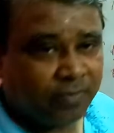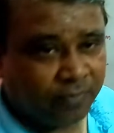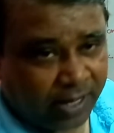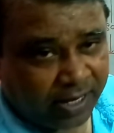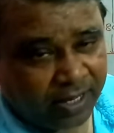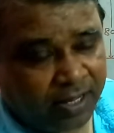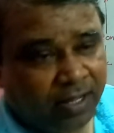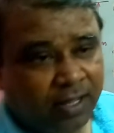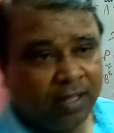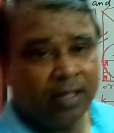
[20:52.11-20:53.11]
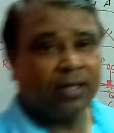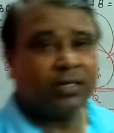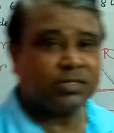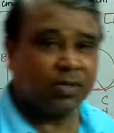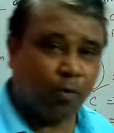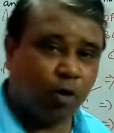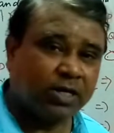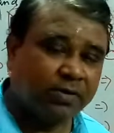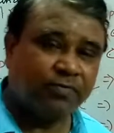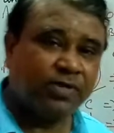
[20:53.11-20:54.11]
very
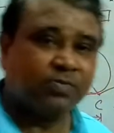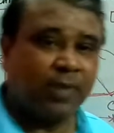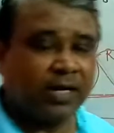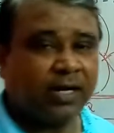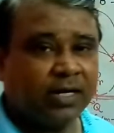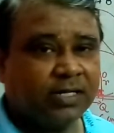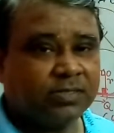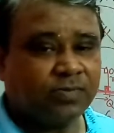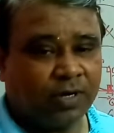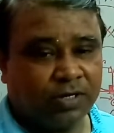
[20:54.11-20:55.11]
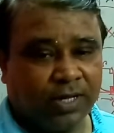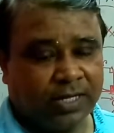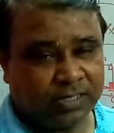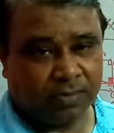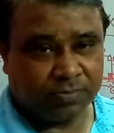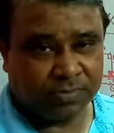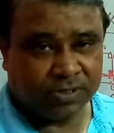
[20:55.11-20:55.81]
supportive these materials for your exam.